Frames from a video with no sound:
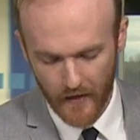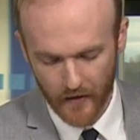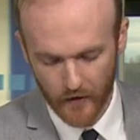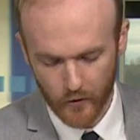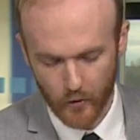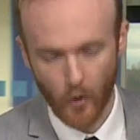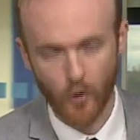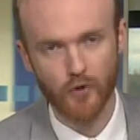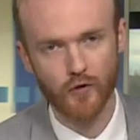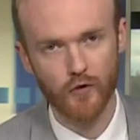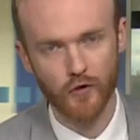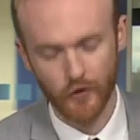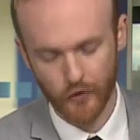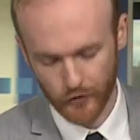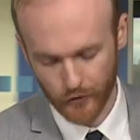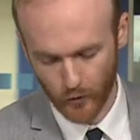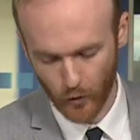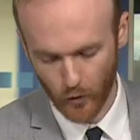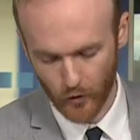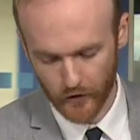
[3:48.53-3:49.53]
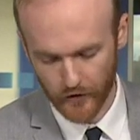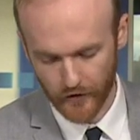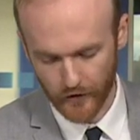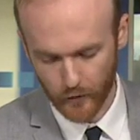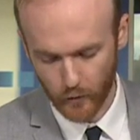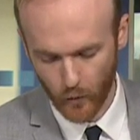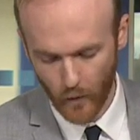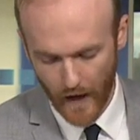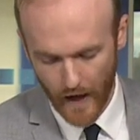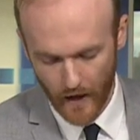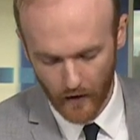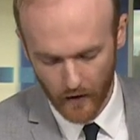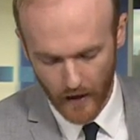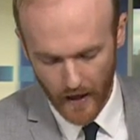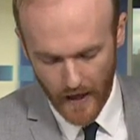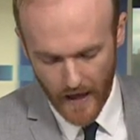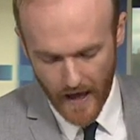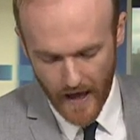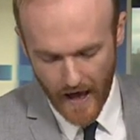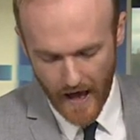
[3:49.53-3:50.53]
The grocery stores as well.